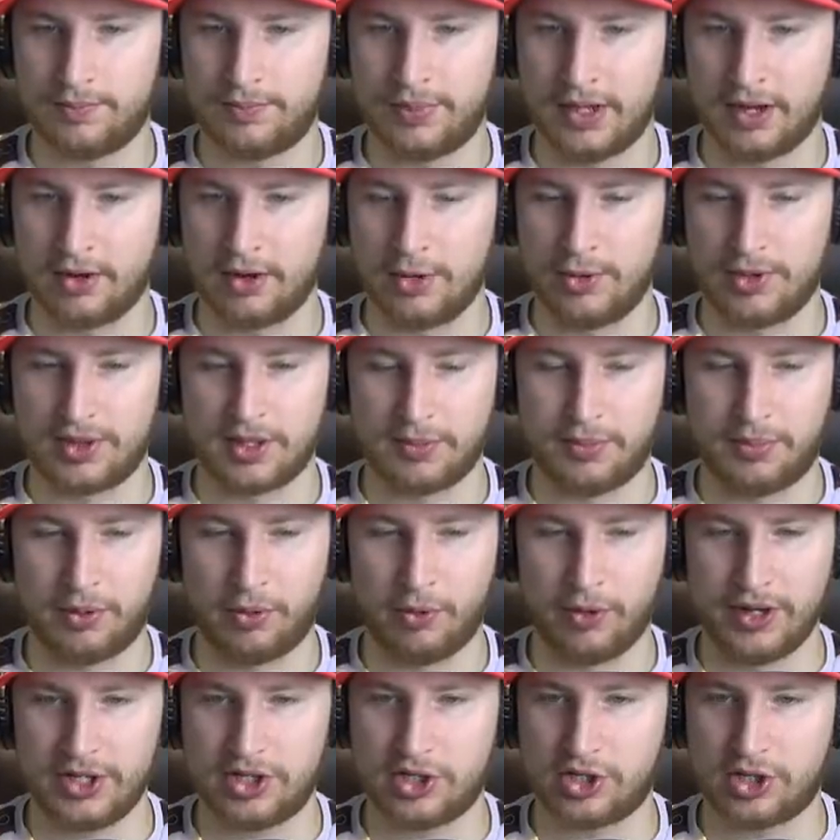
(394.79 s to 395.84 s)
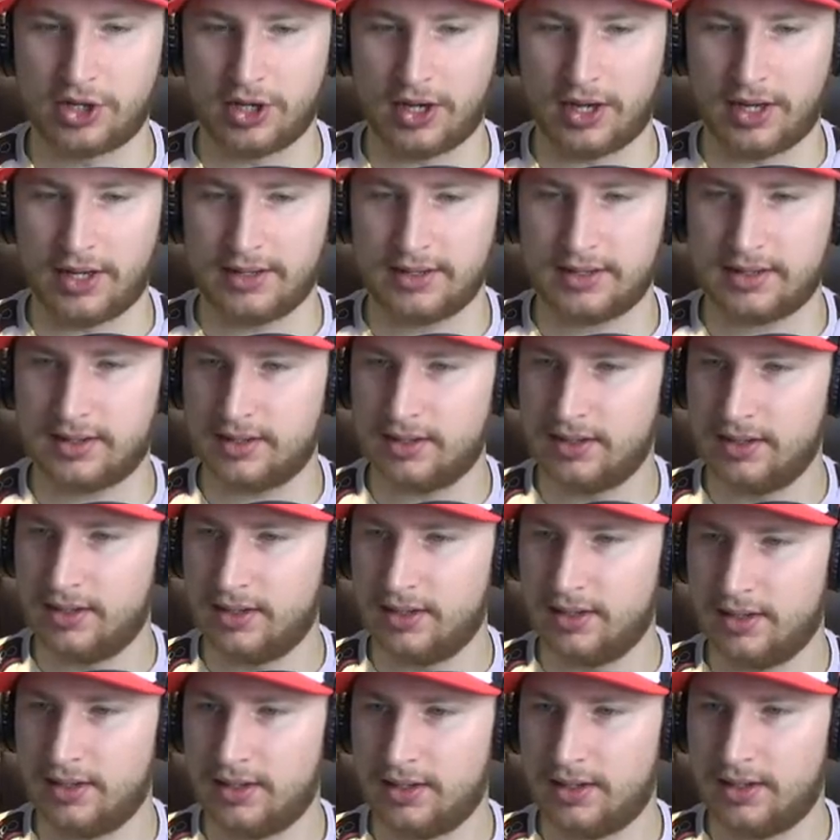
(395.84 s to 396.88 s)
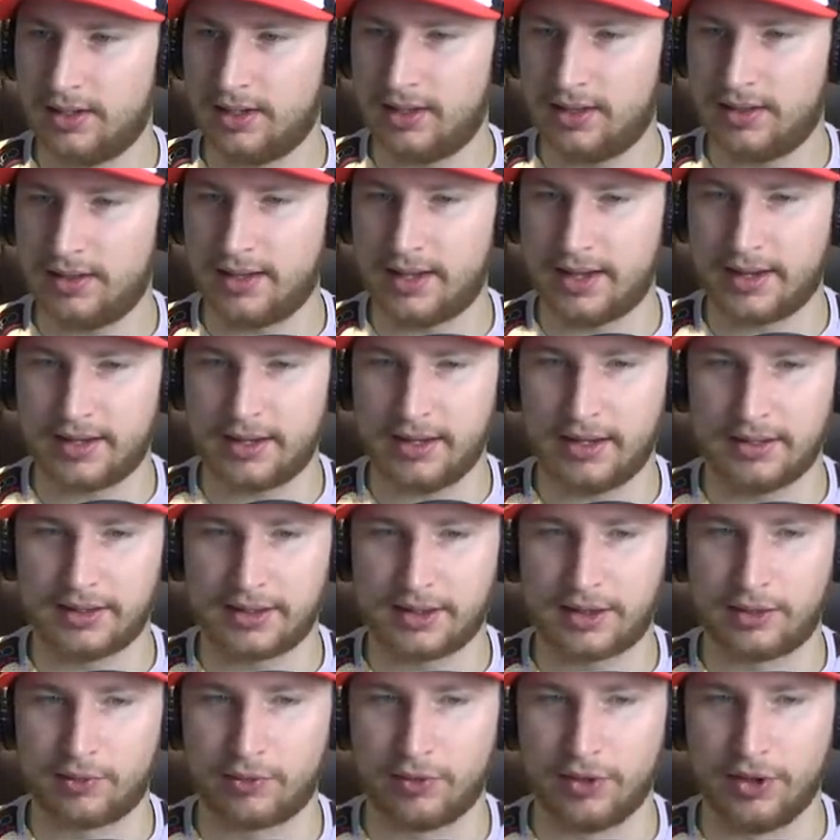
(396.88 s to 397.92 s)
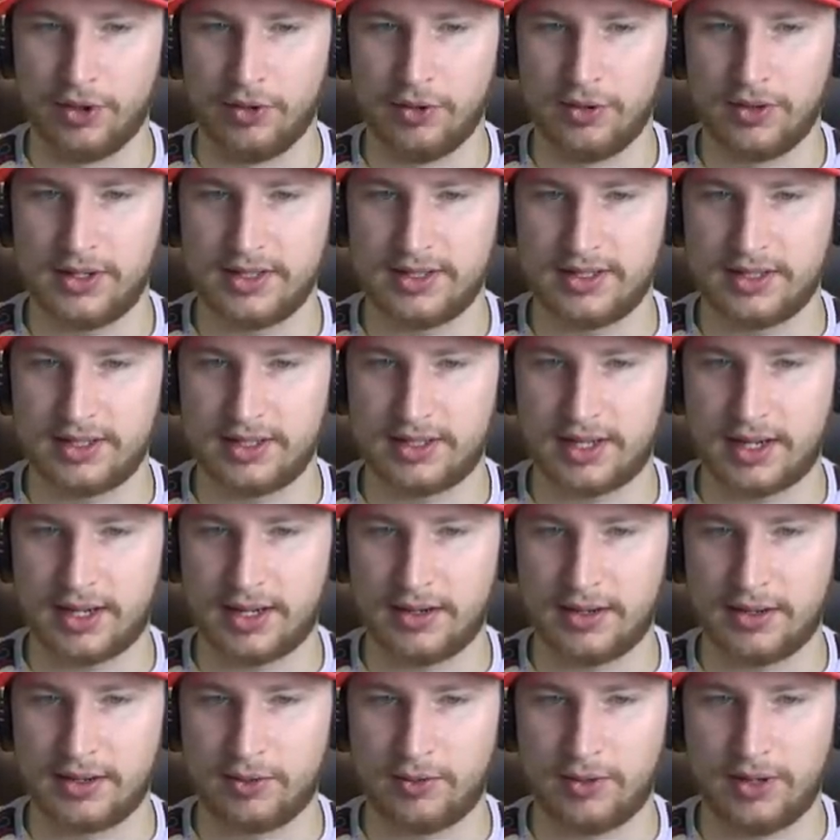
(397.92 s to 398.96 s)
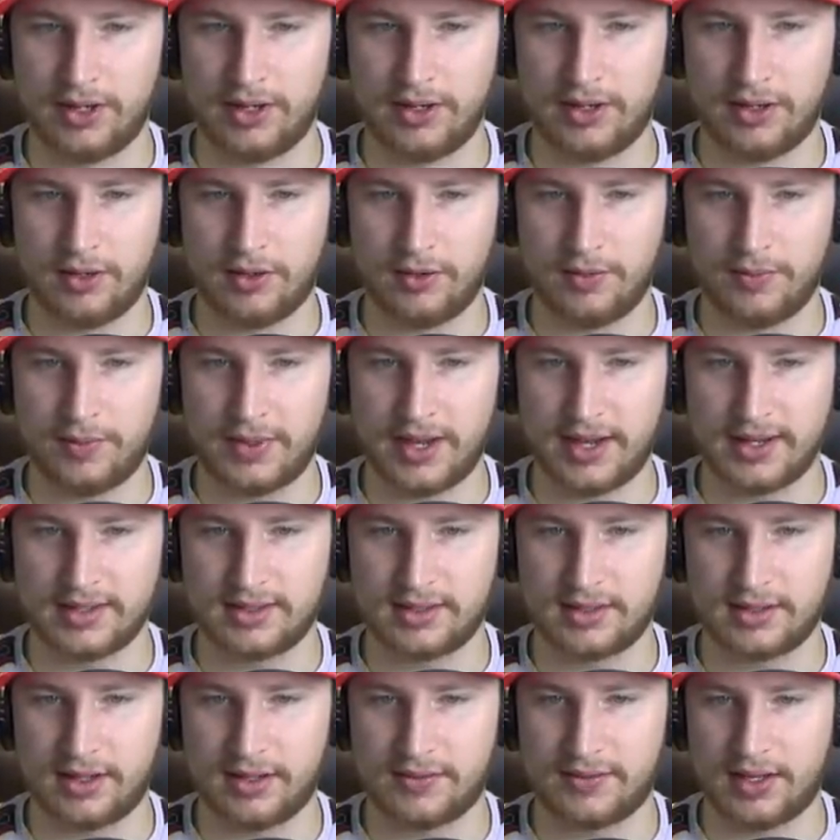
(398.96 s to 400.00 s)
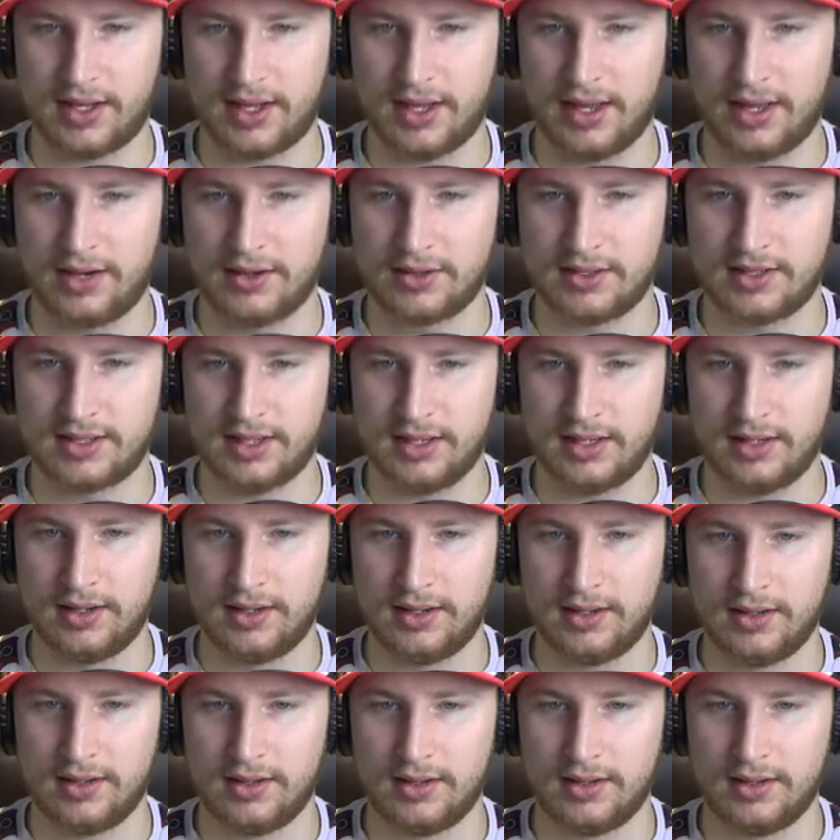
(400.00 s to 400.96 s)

Barry with a point shot. That got through. Is he going to take another one? Nope. Passes it off to Anderson.